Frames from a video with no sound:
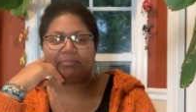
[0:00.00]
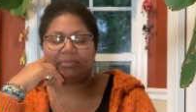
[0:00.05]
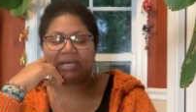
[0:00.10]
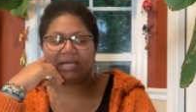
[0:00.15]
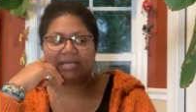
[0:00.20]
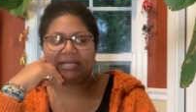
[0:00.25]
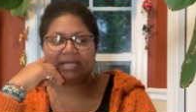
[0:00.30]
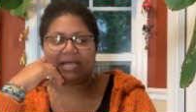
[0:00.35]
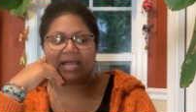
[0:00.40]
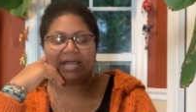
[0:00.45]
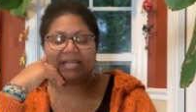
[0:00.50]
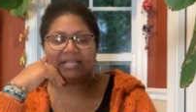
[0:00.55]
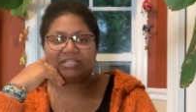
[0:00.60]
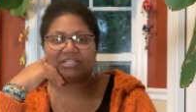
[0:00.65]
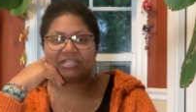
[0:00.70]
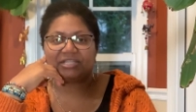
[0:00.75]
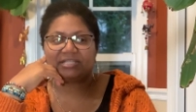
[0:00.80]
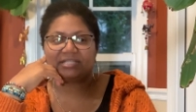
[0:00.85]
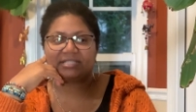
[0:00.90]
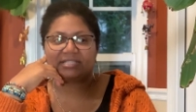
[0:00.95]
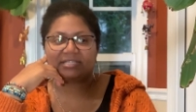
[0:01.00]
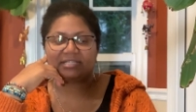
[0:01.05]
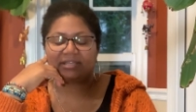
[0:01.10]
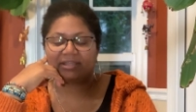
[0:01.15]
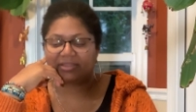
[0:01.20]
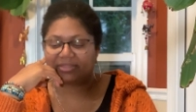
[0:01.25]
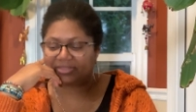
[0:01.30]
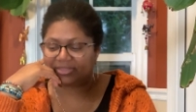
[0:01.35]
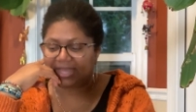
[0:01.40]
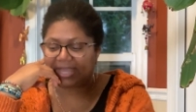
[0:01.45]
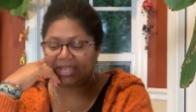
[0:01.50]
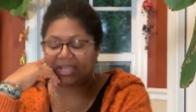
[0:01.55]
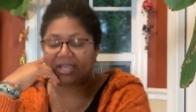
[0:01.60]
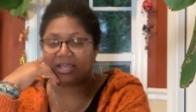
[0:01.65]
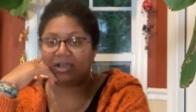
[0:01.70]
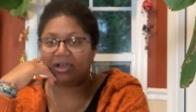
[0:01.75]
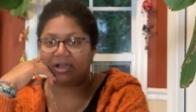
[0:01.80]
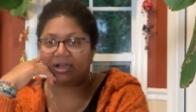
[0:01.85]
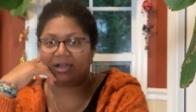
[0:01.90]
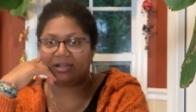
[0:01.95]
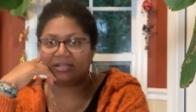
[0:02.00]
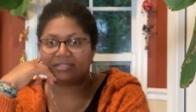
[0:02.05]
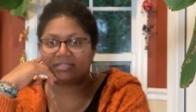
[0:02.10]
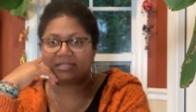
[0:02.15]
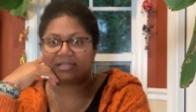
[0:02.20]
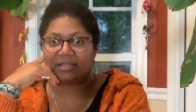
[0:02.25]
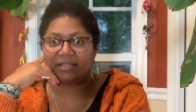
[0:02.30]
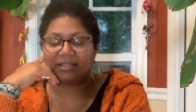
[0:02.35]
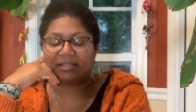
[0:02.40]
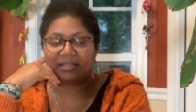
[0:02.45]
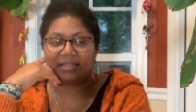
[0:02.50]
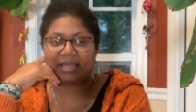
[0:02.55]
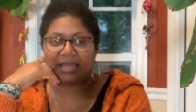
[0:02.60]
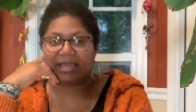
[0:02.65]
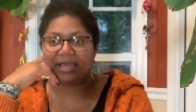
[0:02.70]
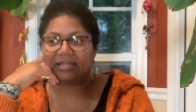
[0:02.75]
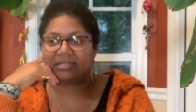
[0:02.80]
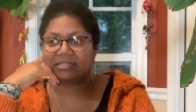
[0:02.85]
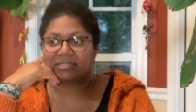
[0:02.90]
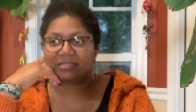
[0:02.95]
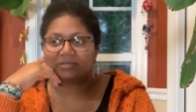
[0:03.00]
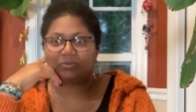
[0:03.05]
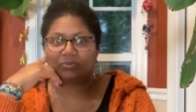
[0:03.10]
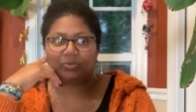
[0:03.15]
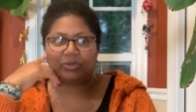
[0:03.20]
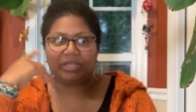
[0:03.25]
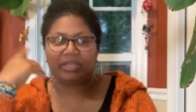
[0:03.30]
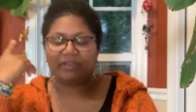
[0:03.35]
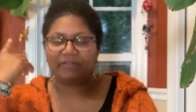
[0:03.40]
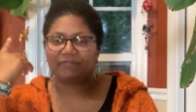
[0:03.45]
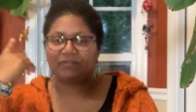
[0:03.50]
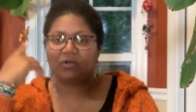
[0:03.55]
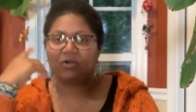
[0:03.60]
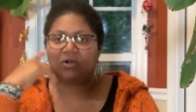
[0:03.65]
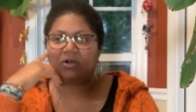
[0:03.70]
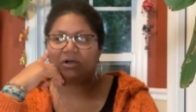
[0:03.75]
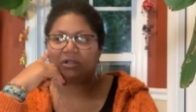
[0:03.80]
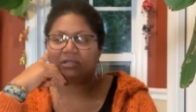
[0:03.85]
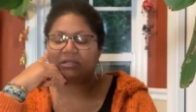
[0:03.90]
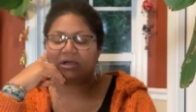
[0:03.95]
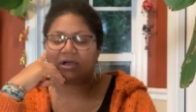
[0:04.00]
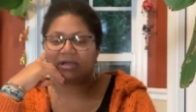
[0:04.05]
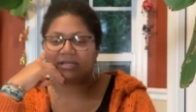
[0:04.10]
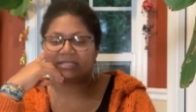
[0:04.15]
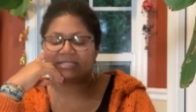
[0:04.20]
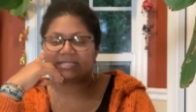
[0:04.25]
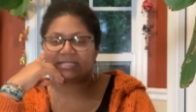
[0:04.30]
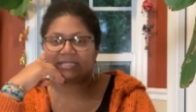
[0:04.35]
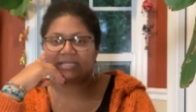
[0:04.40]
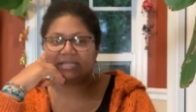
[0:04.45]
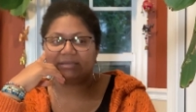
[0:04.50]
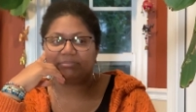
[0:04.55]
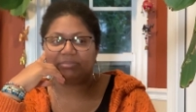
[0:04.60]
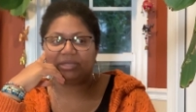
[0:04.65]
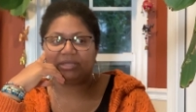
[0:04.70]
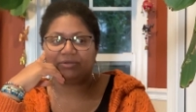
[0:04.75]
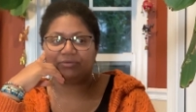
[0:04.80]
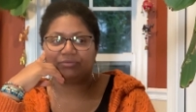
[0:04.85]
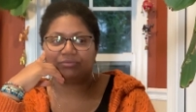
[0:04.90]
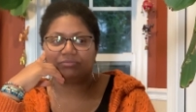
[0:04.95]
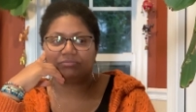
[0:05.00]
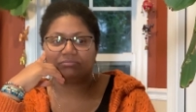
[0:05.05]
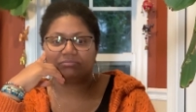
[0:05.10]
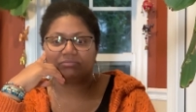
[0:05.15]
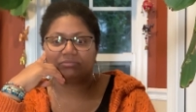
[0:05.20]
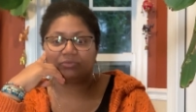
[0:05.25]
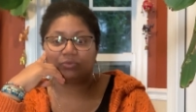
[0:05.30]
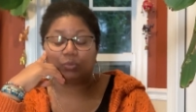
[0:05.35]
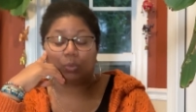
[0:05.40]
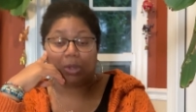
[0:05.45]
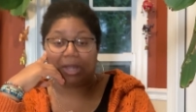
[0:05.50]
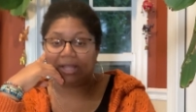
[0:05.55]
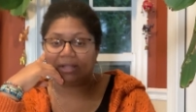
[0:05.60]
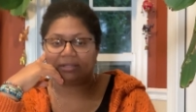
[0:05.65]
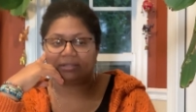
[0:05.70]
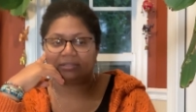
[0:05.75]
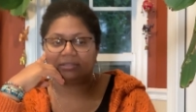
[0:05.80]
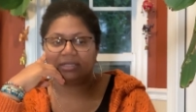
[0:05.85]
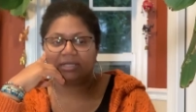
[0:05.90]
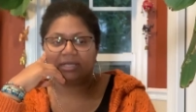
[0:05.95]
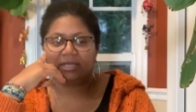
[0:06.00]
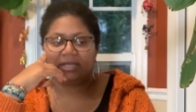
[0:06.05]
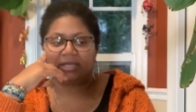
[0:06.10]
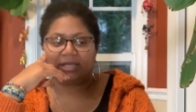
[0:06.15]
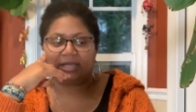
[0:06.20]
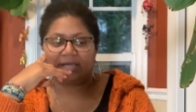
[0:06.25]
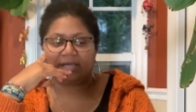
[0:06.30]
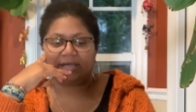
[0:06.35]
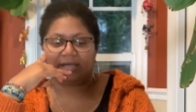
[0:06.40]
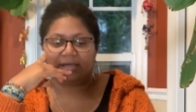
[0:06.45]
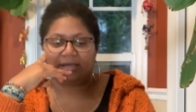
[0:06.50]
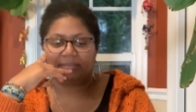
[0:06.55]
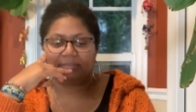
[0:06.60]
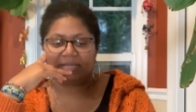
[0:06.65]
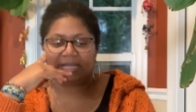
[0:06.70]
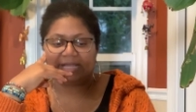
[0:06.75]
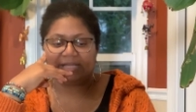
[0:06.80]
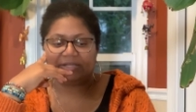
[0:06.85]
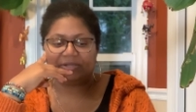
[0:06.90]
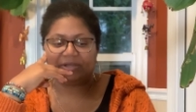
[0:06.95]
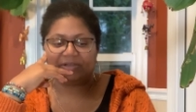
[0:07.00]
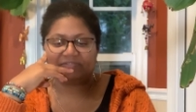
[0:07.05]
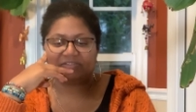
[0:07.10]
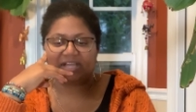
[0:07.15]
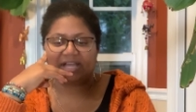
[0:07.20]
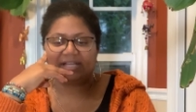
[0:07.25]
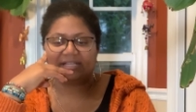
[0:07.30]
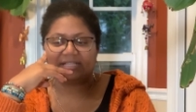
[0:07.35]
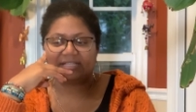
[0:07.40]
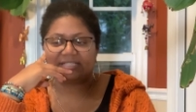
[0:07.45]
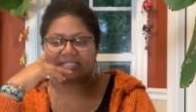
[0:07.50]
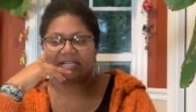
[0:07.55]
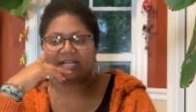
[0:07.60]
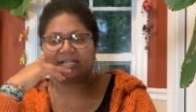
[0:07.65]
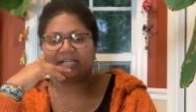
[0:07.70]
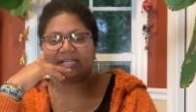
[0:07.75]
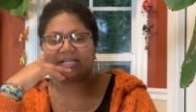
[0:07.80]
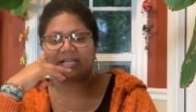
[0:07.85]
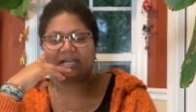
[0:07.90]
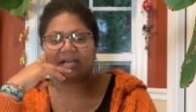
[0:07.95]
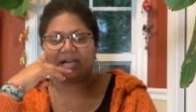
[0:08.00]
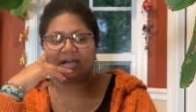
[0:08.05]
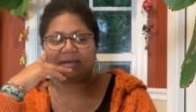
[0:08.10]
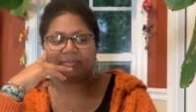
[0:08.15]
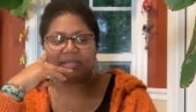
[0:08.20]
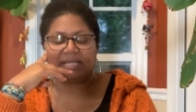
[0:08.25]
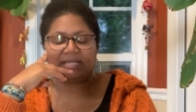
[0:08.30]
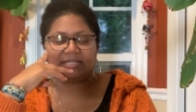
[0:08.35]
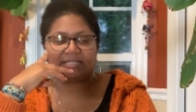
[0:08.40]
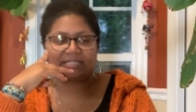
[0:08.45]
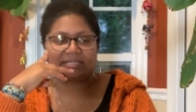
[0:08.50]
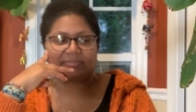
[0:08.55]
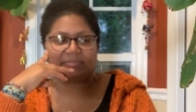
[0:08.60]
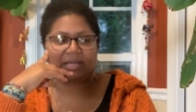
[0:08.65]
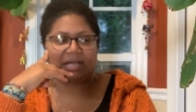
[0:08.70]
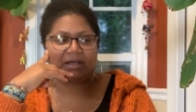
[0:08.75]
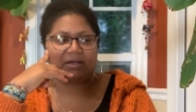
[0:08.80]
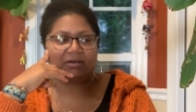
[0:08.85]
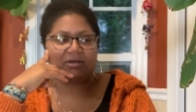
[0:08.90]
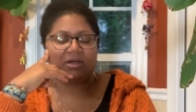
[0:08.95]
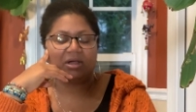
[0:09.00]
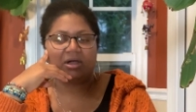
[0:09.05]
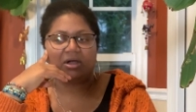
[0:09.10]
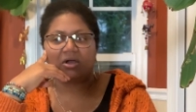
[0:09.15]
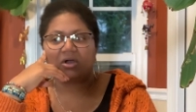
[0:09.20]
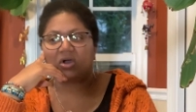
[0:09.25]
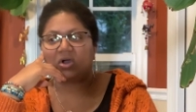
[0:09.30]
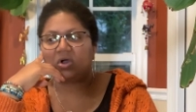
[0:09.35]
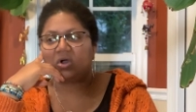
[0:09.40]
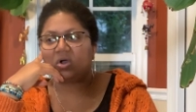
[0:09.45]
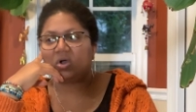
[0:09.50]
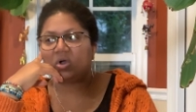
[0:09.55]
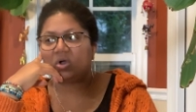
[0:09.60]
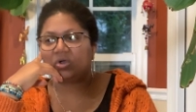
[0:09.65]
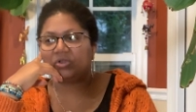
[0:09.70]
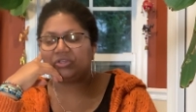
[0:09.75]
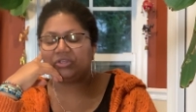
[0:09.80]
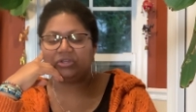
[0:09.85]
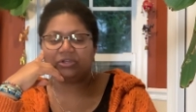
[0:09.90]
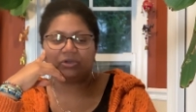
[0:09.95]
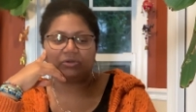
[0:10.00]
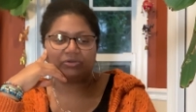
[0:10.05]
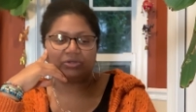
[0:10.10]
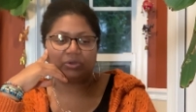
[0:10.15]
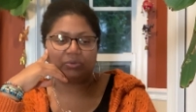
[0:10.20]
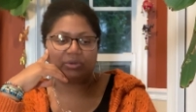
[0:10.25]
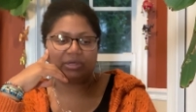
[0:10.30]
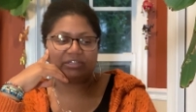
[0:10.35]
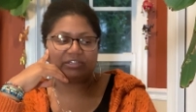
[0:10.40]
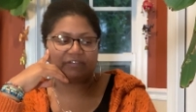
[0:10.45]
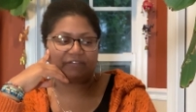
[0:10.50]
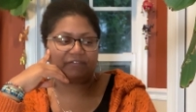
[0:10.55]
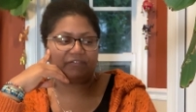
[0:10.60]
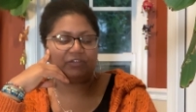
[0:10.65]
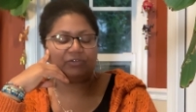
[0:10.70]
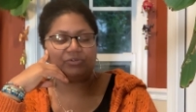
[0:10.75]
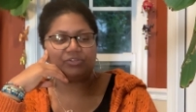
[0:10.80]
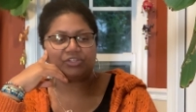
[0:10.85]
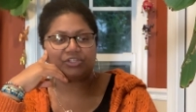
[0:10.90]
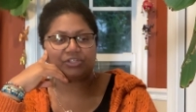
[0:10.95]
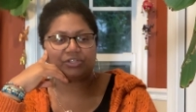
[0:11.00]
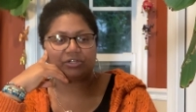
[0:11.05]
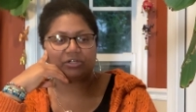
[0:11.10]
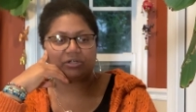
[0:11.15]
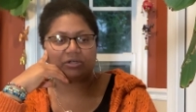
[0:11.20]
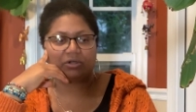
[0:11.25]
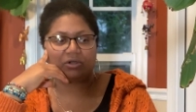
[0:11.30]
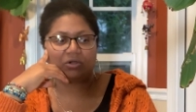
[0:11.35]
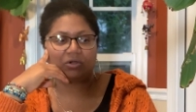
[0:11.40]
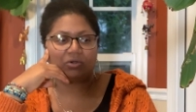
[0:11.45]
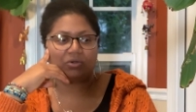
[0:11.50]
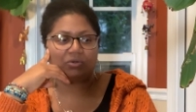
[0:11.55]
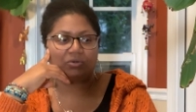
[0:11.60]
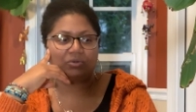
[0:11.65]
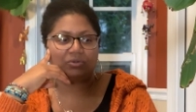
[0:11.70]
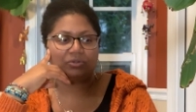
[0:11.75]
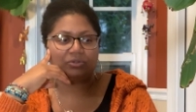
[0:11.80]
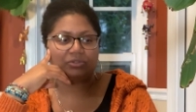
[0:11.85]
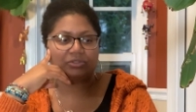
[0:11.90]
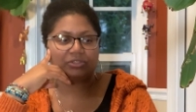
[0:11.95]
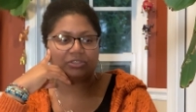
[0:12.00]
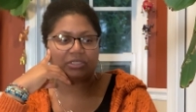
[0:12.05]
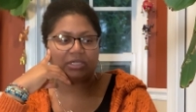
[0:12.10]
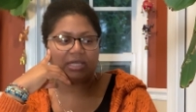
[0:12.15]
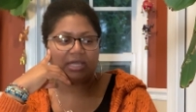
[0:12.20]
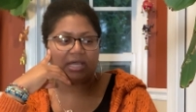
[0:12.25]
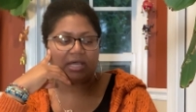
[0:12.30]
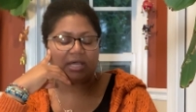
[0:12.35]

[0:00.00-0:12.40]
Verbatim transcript: But I just thank God that we have all honestly been well. Um, I know I've gotten a ton of comments about, oh, you don't know what the future holds